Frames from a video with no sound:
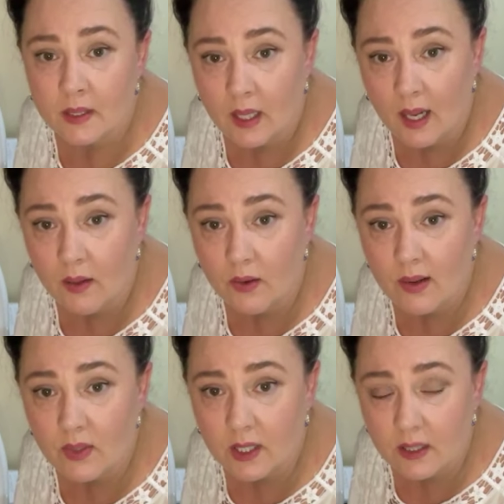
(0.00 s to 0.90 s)
Hello
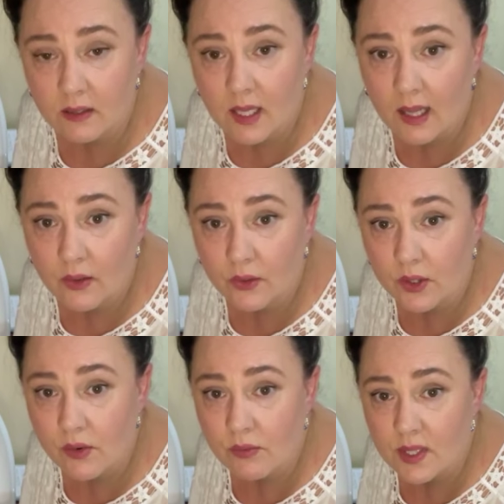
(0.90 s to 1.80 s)
Evelyn, hello
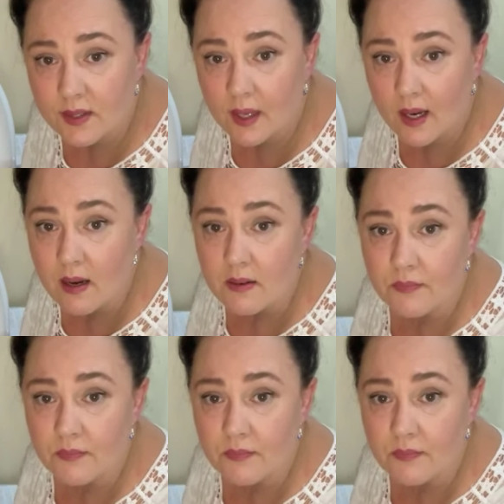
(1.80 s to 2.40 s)
Carissa.